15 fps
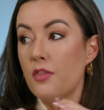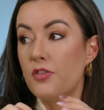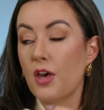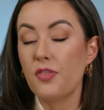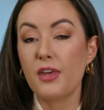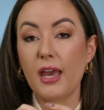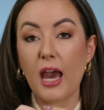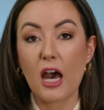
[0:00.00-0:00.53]

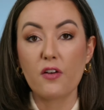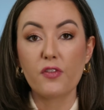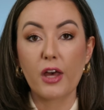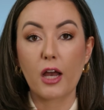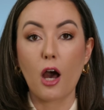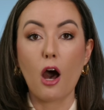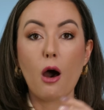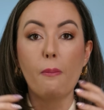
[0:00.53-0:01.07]
then they have
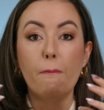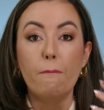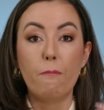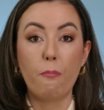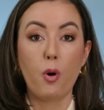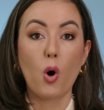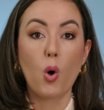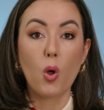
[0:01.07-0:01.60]
like a
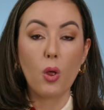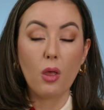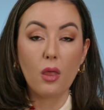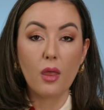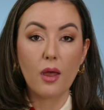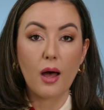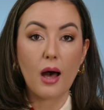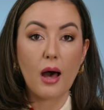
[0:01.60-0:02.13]

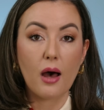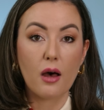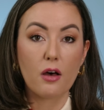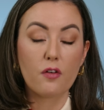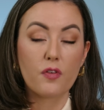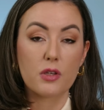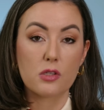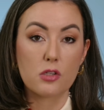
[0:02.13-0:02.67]
bowl
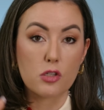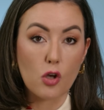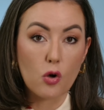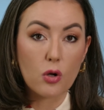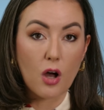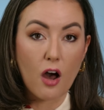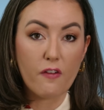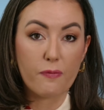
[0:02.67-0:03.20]
of
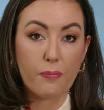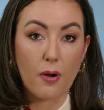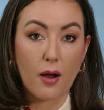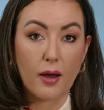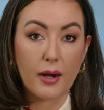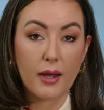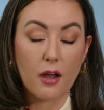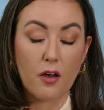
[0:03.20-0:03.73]
soak off
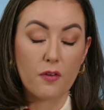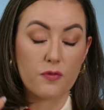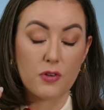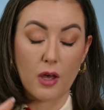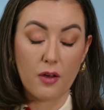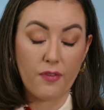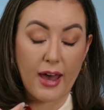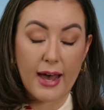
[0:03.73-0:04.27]
product of,
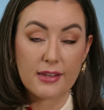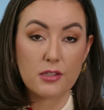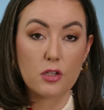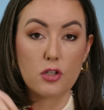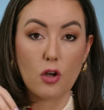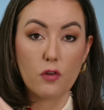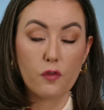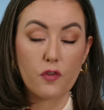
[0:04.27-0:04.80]
of
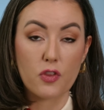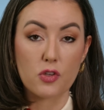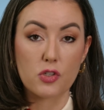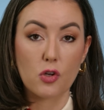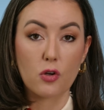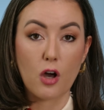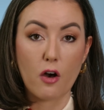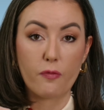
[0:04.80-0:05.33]
acetone for the
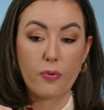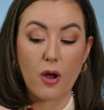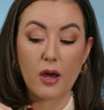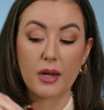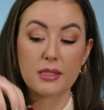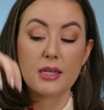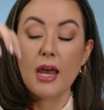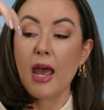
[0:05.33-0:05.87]
soak off
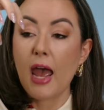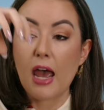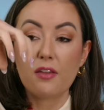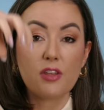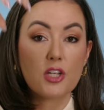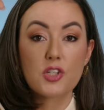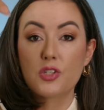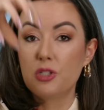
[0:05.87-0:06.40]
product and
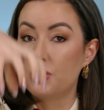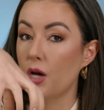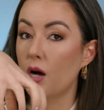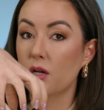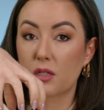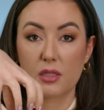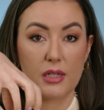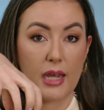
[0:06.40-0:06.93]
they just
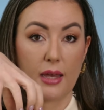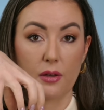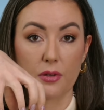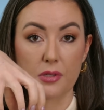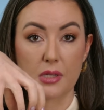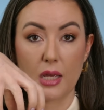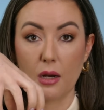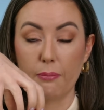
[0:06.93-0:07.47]
dunk
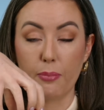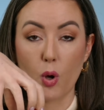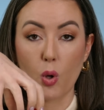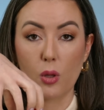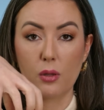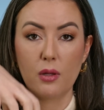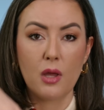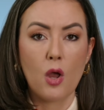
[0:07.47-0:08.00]
nails in a
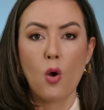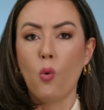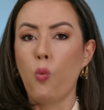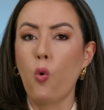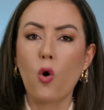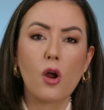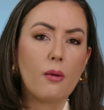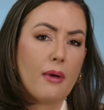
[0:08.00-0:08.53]
bowl
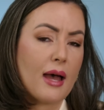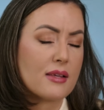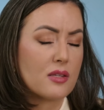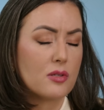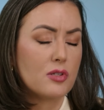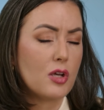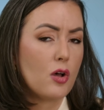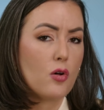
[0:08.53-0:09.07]
warm
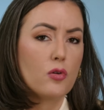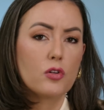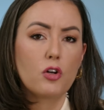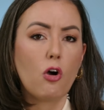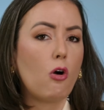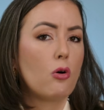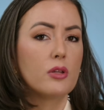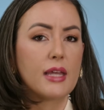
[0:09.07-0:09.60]
acetone,
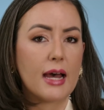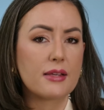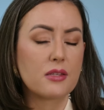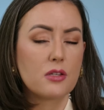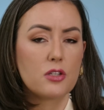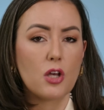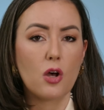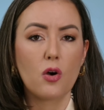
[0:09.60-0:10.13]
cold
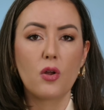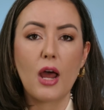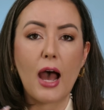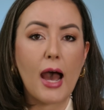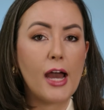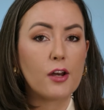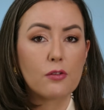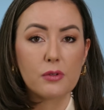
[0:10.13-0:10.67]
acetone,
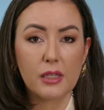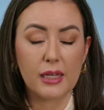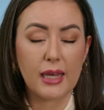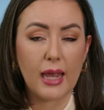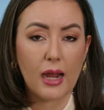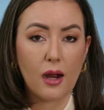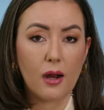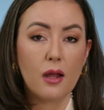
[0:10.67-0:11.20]
I don't really
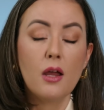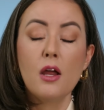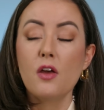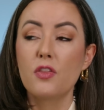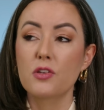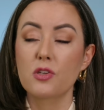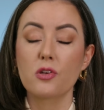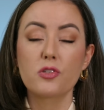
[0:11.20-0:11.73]
care.
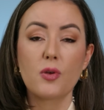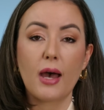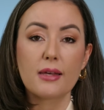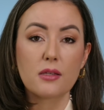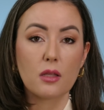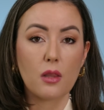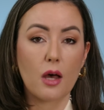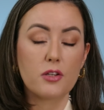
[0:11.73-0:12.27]
This also has
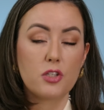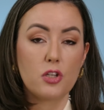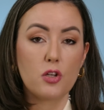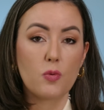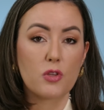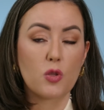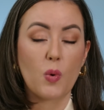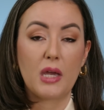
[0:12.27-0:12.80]
a lot to do
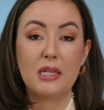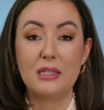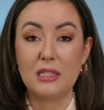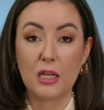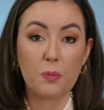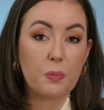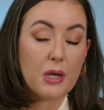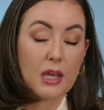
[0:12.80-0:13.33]
with the way
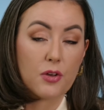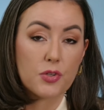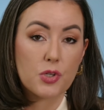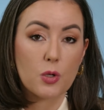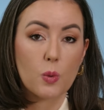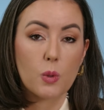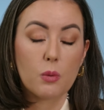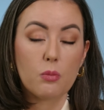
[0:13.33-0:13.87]
dip nails
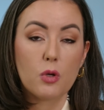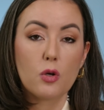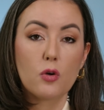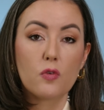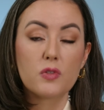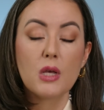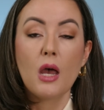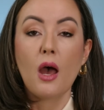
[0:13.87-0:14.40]
are removed.